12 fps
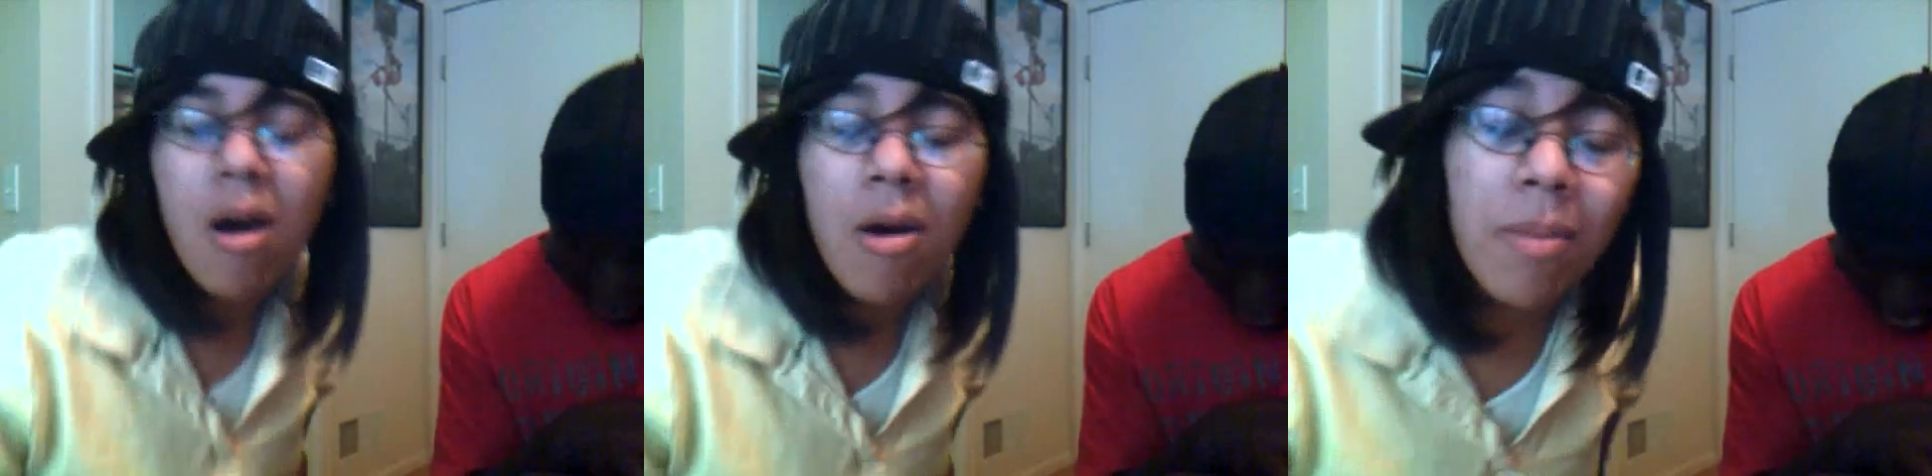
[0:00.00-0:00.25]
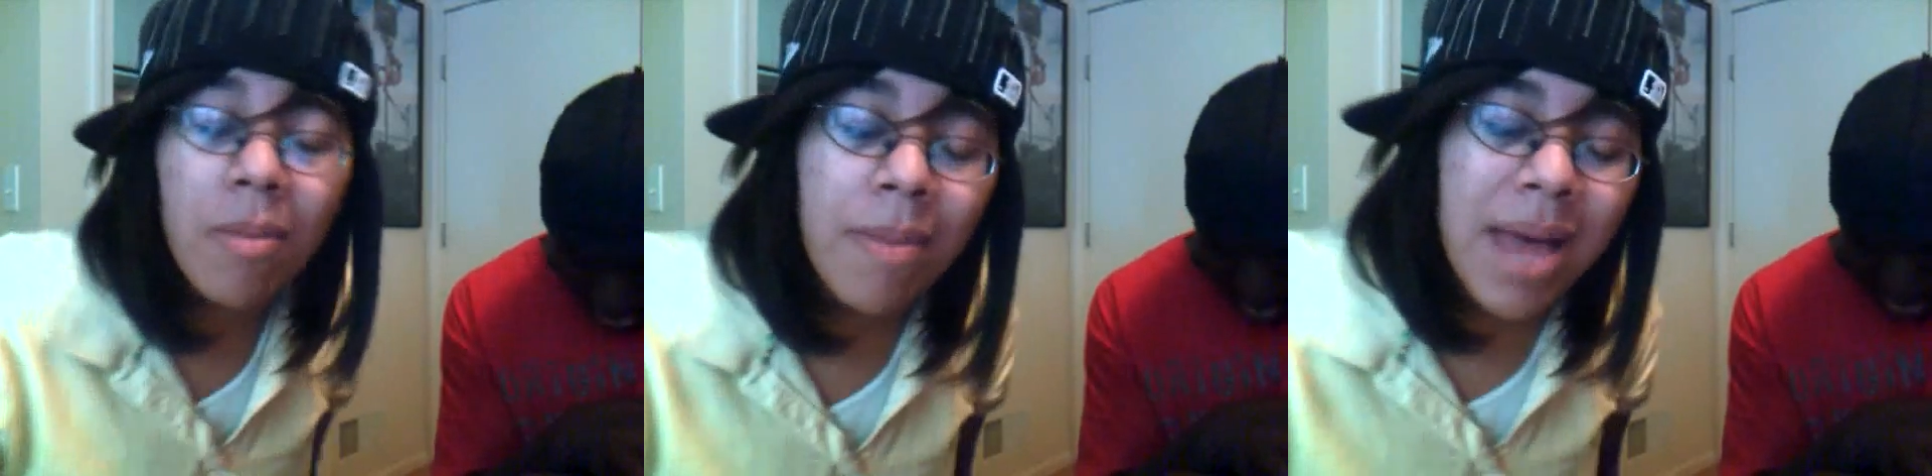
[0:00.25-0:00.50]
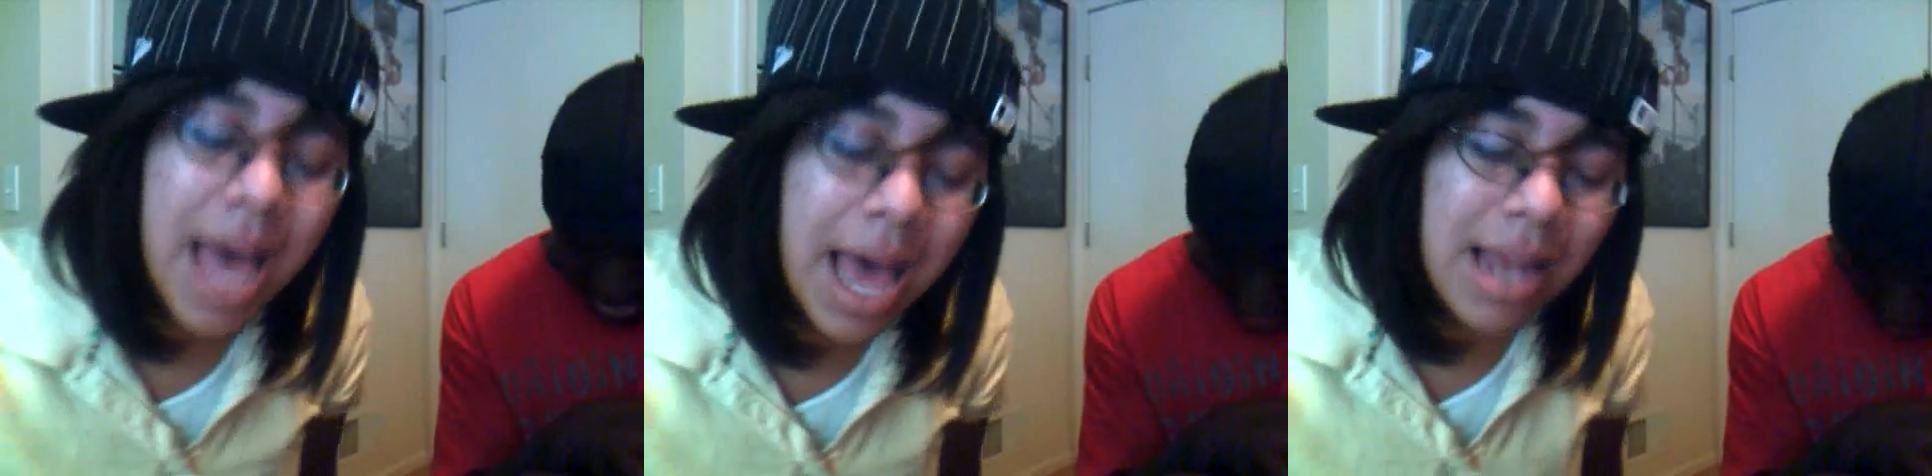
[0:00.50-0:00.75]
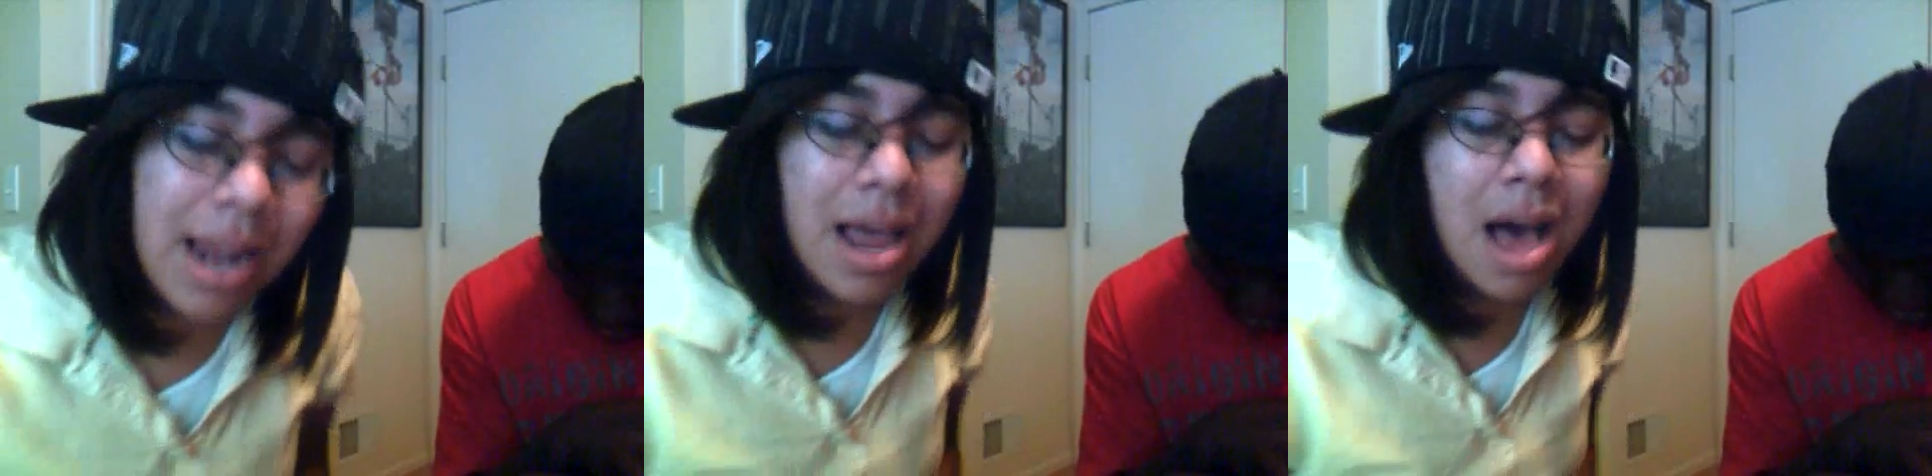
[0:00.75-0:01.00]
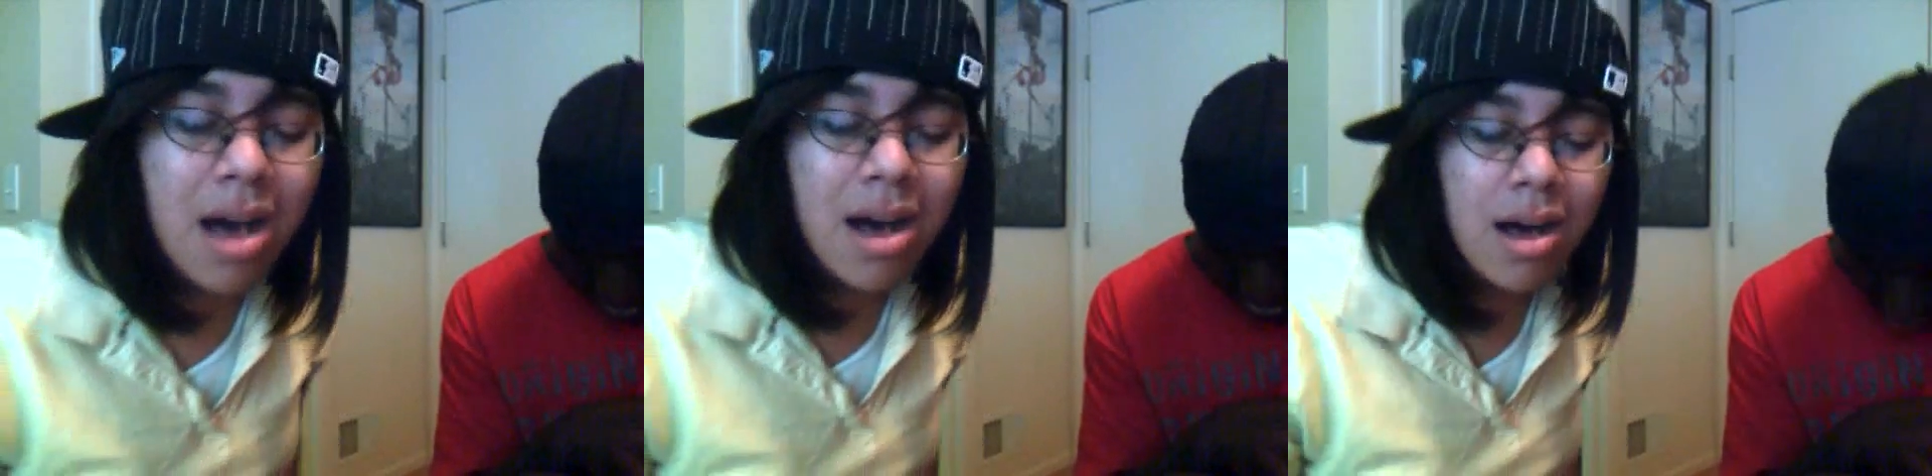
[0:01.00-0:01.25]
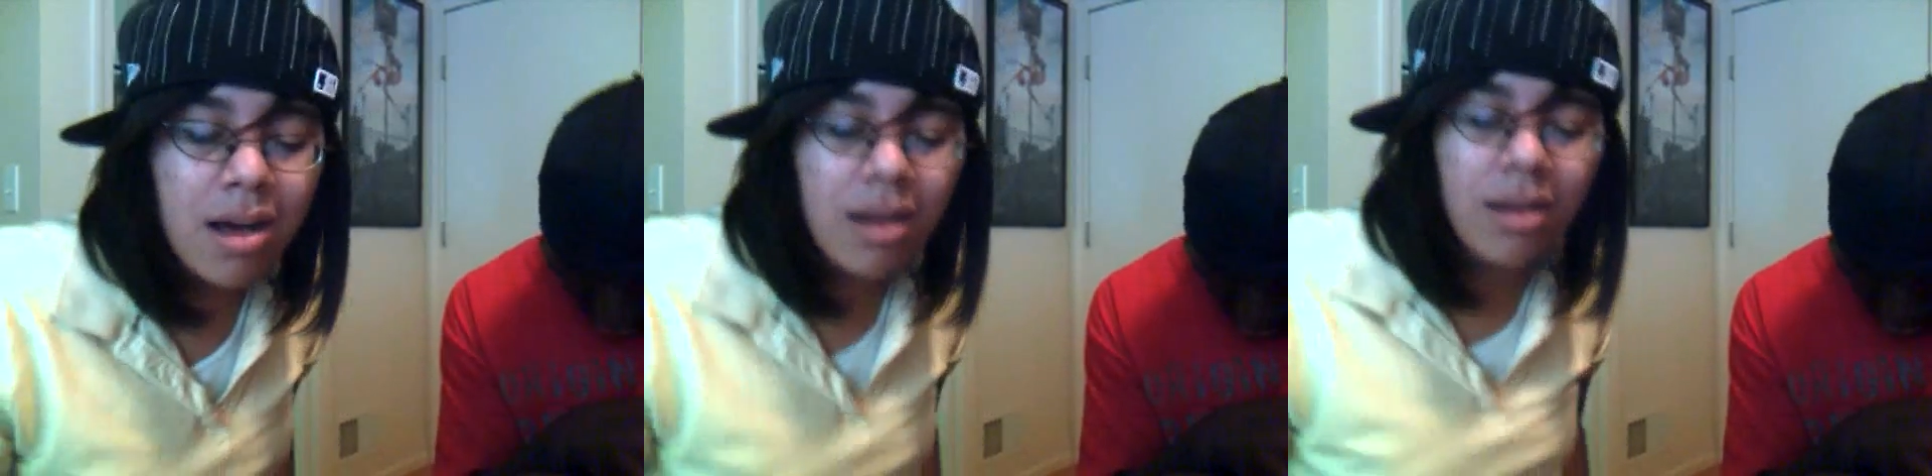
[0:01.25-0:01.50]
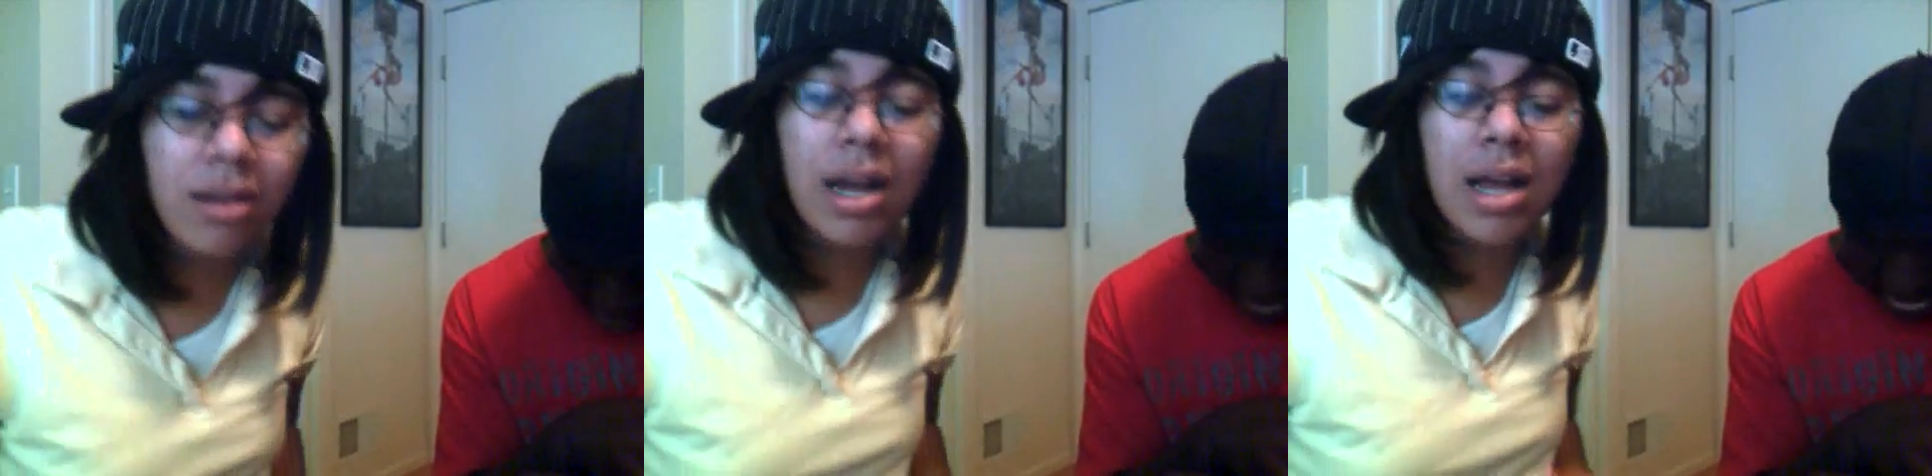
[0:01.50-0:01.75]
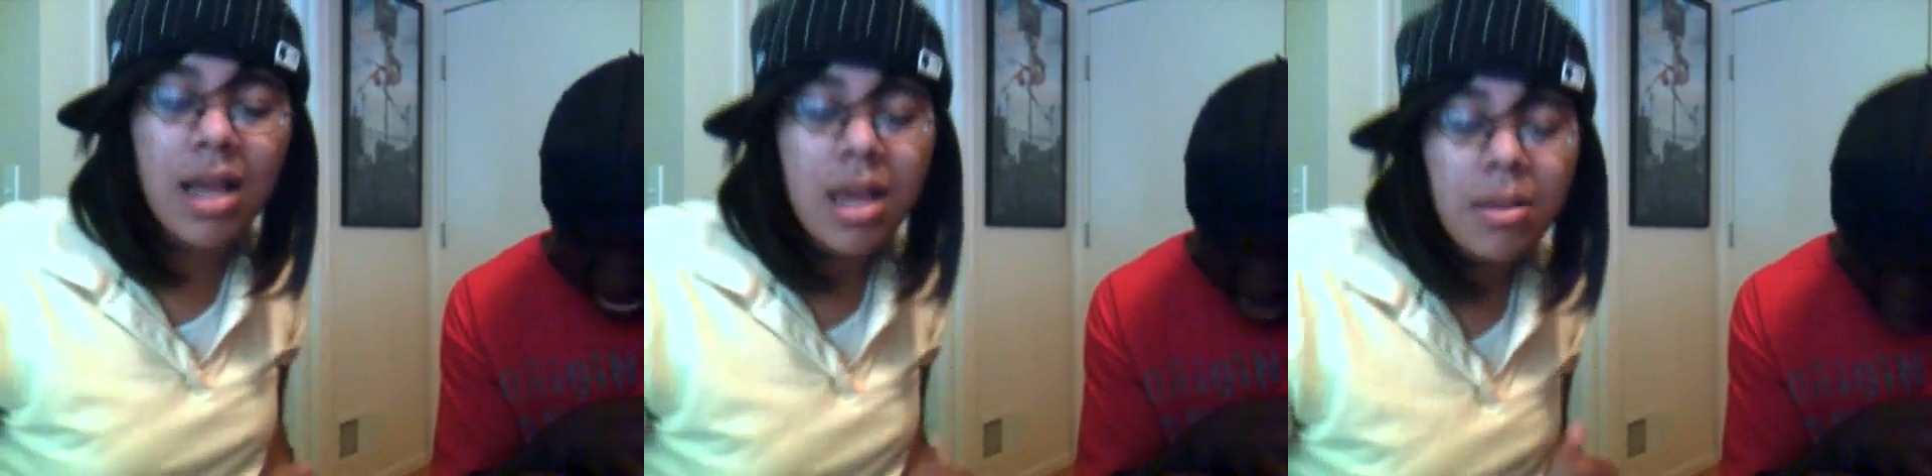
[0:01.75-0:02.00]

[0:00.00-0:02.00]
all my long,